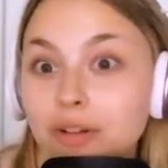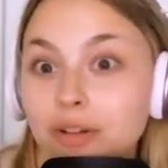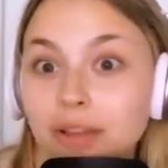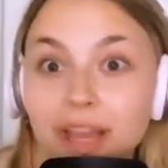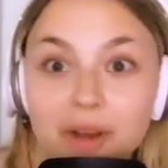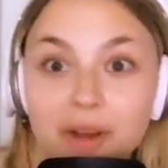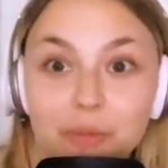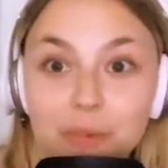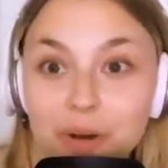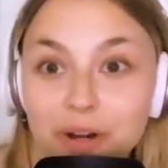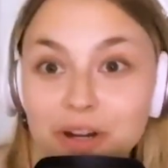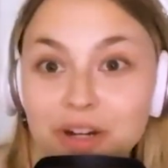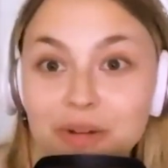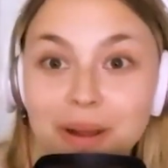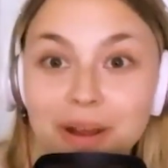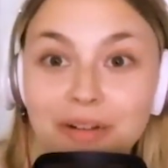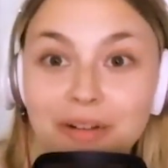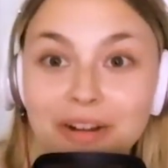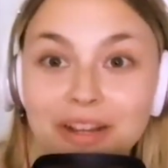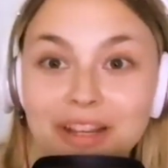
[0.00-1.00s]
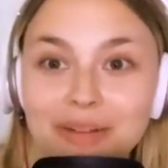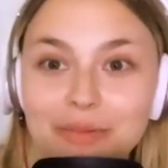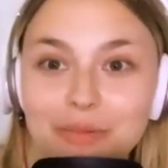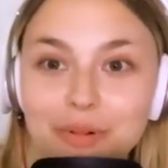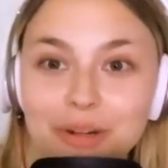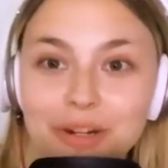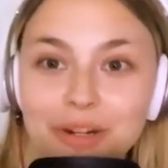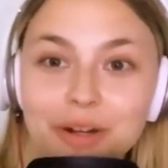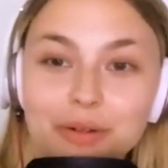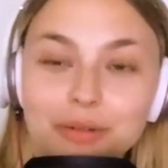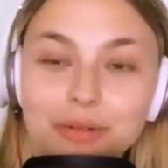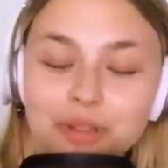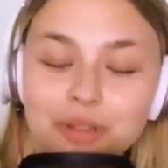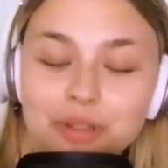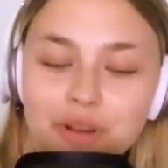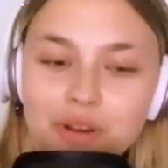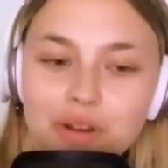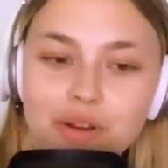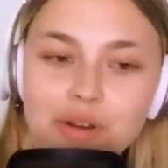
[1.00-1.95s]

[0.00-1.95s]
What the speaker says: And they're, like, worried about it. And Rudy goes,